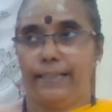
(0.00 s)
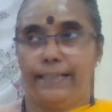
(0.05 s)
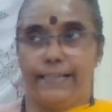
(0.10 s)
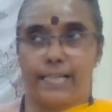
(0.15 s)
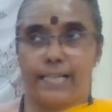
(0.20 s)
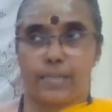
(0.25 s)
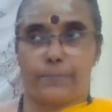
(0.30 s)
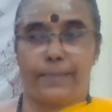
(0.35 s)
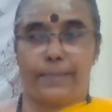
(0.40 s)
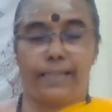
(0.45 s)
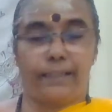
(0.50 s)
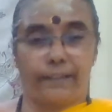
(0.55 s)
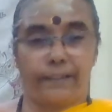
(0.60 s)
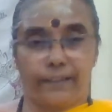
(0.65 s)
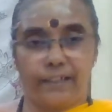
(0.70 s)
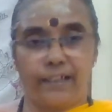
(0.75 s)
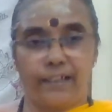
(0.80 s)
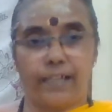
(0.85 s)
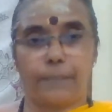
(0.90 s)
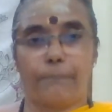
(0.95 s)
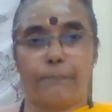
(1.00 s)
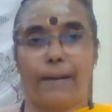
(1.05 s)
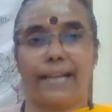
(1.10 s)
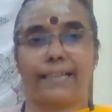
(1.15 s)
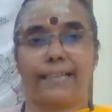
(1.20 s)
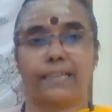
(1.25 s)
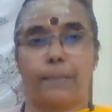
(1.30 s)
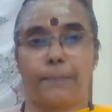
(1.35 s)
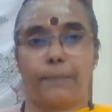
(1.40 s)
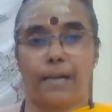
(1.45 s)
It is being reared
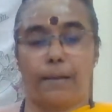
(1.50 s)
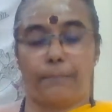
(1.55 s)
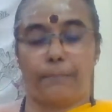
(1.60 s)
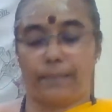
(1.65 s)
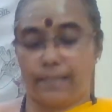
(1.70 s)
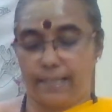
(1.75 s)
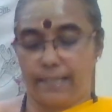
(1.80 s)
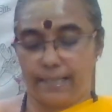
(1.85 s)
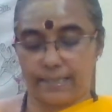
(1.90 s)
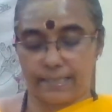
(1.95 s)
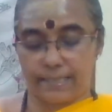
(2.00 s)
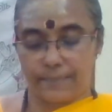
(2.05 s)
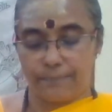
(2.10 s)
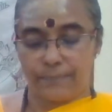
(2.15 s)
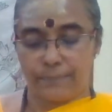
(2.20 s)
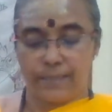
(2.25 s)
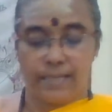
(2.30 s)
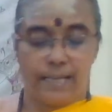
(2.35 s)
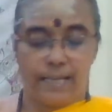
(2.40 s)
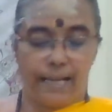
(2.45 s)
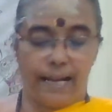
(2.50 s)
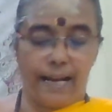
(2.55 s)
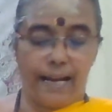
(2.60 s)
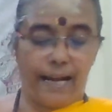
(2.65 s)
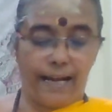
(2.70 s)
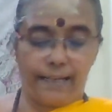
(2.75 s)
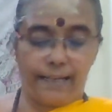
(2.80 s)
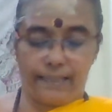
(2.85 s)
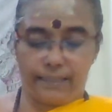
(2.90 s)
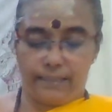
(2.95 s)
by the Brahmanas,
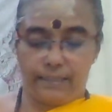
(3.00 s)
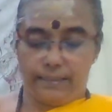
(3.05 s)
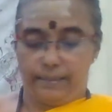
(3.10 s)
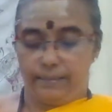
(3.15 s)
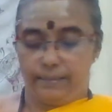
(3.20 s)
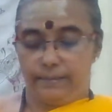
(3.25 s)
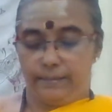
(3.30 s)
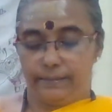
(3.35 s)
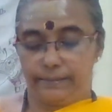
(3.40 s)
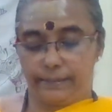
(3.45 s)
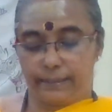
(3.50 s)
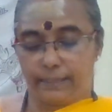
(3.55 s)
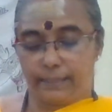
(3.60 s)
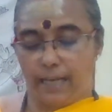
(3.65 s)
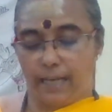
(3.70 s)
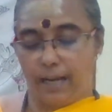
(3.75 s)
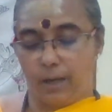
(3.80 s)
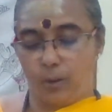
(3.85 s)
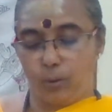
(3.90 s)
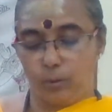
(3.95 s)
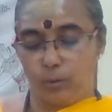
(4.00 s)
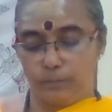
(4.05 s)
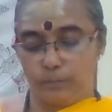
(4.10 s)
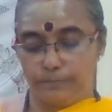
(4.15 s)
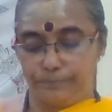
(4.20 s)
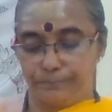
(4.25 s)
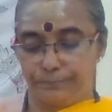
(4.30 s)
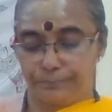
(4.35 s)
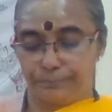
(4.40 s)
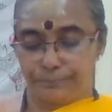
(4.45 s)
and the
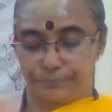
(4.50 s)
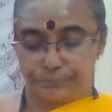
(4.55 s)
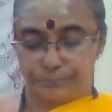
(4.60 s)
cow